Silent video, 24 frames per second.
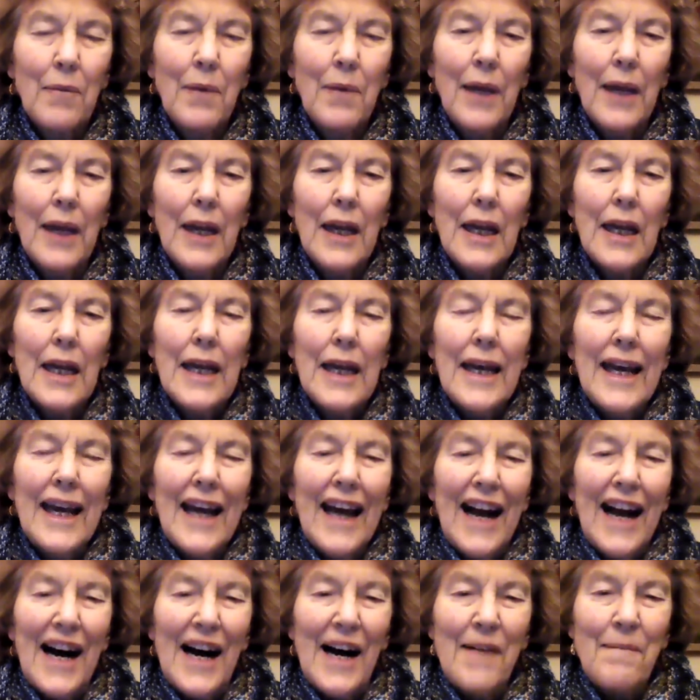But
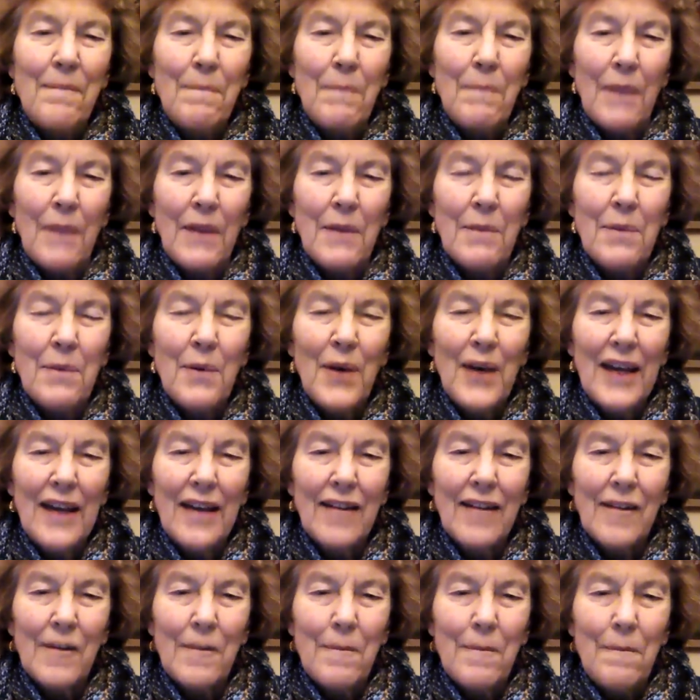the point
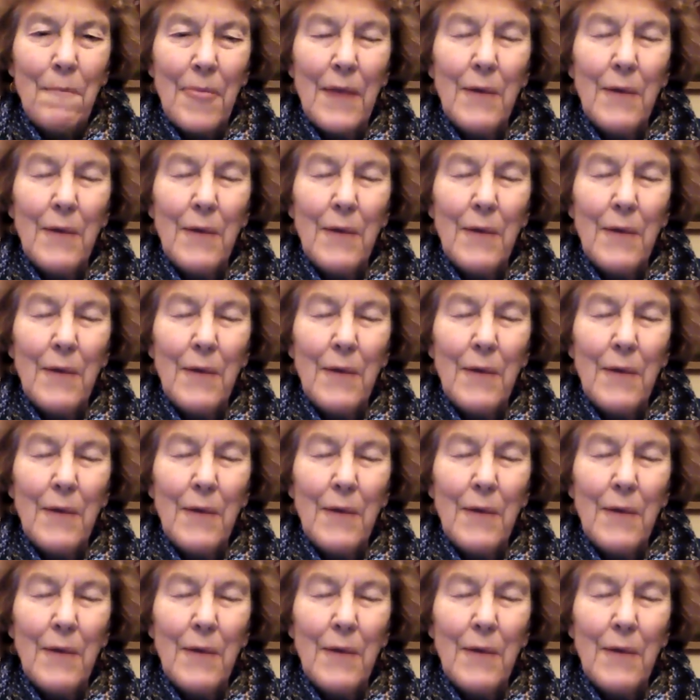is,